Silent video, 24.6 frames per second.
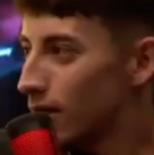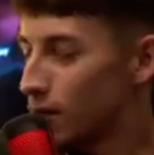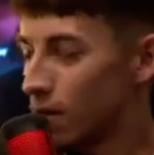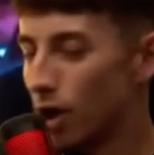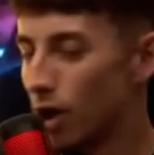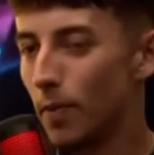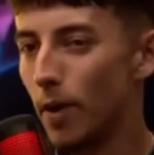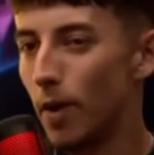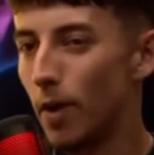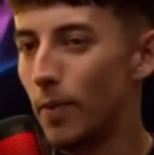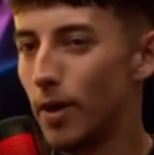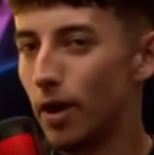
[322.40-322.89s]

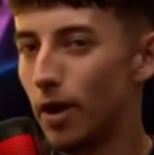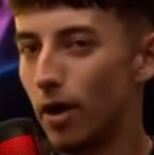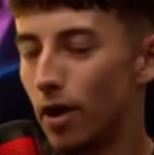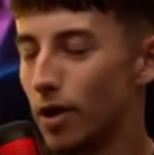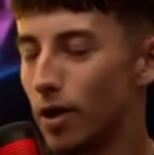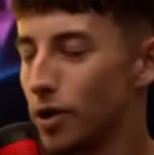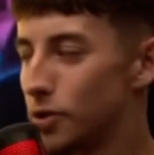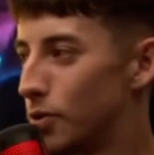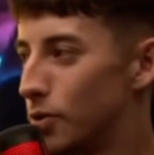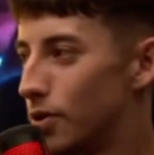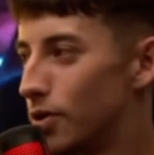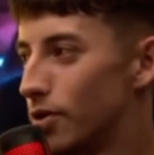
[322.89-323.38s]
all about being
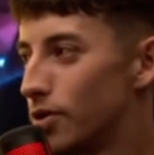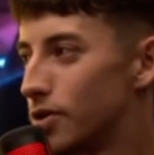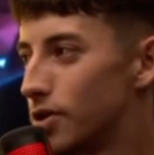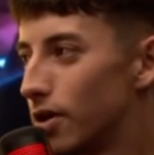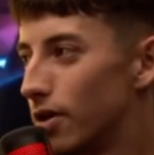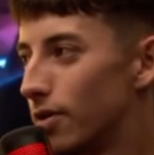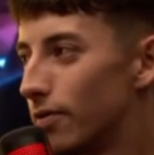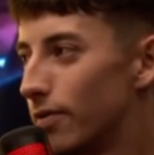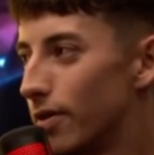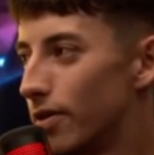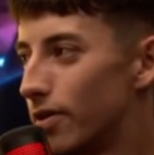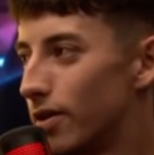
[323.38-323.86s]
honest with
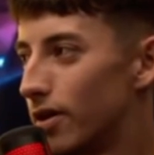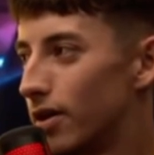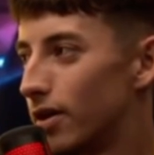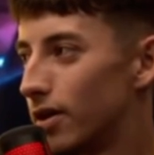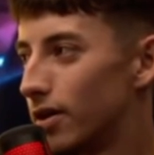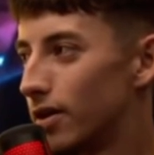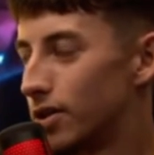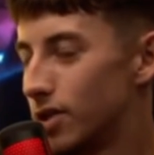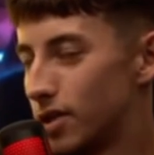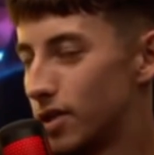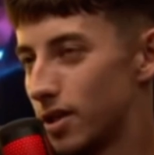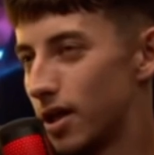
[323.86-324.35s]
yourself. I
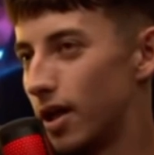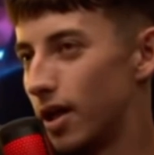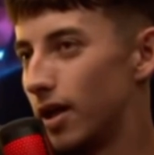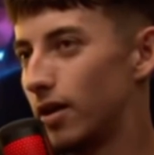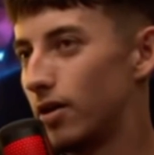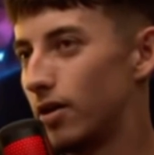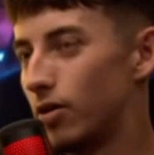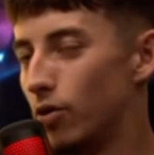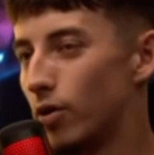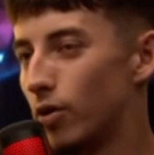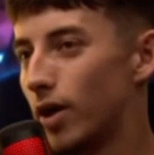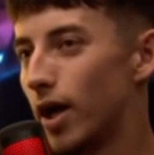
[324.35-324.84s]
think it's just
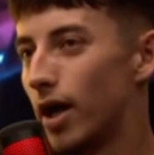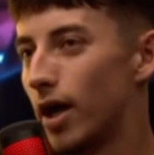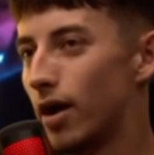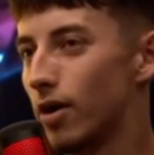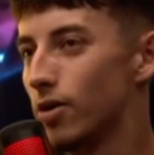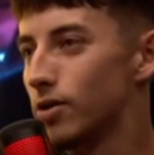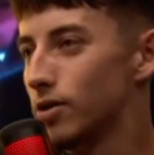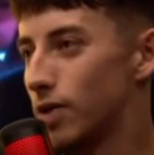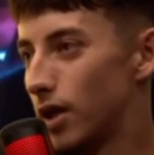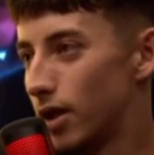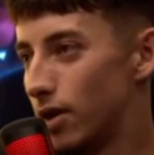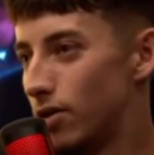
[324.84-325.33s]
like, who
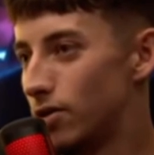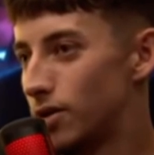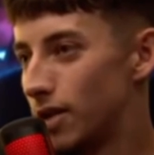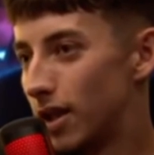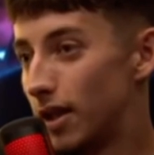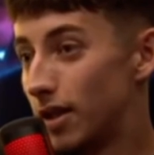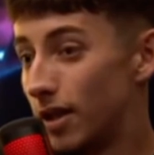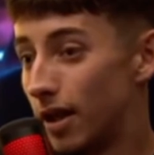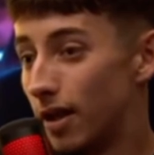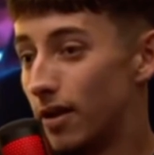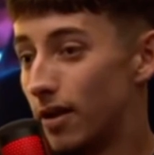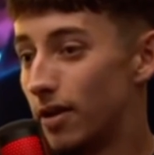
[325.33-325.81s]
cares? Like you
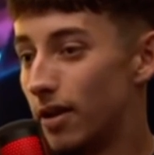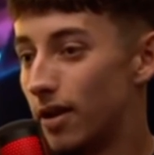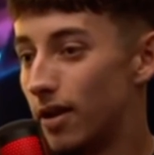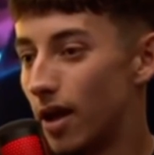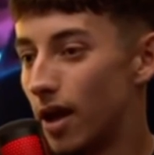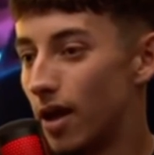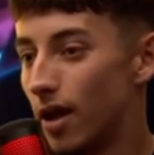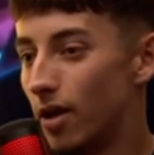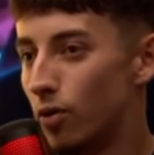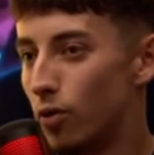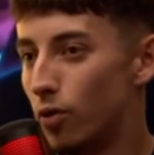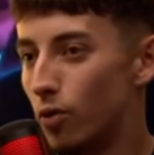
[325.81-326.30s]
said, at the end of the
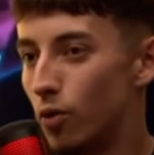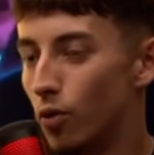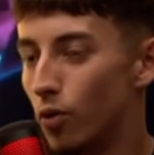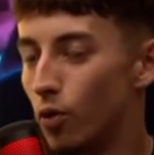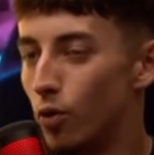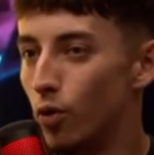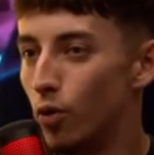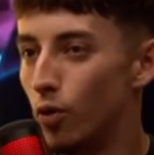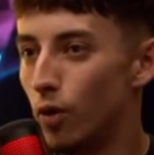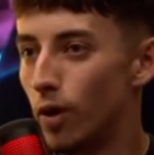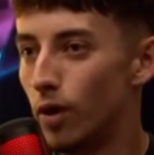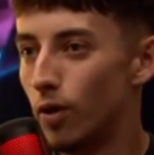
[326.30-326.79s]
day,
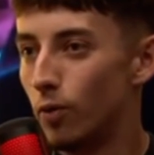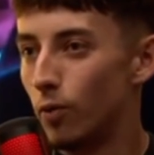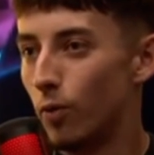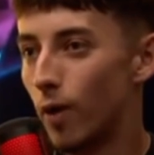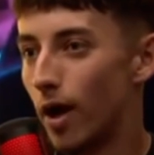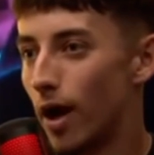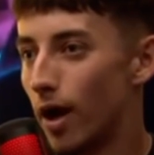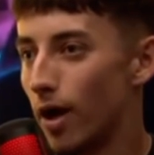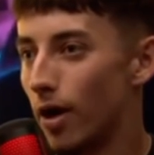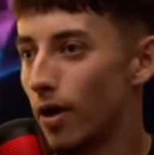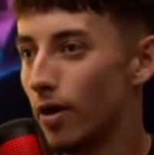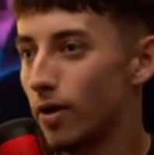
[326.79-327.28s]
who and
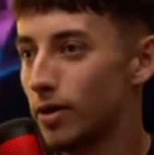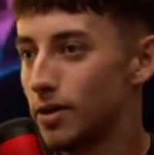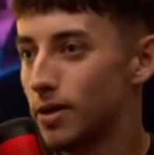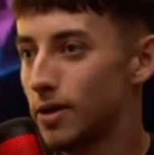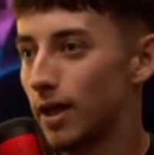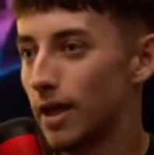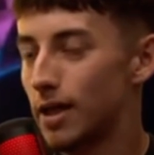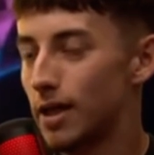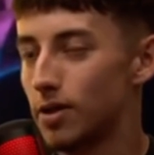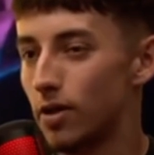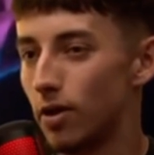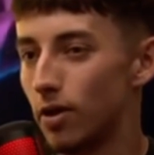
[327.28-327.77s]
where. It's
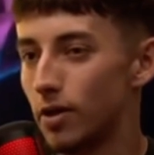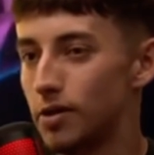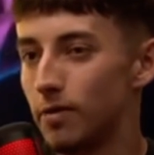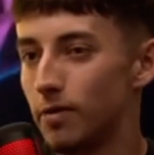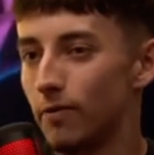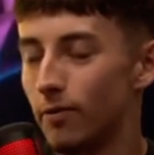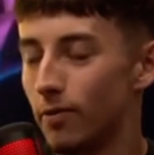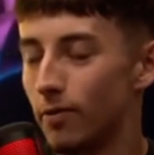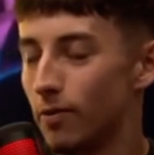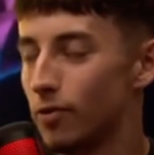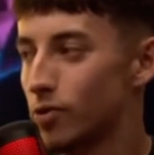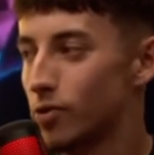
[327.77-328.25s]
like as long as
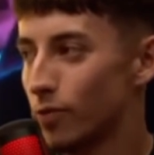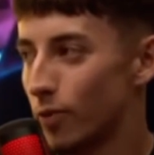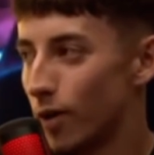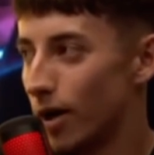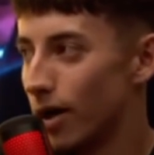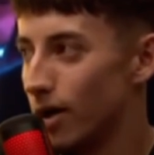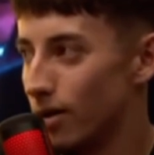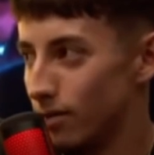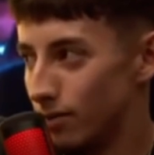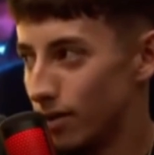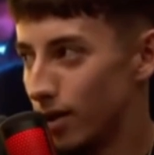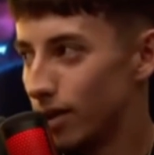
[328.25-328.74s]
it feels right. Like,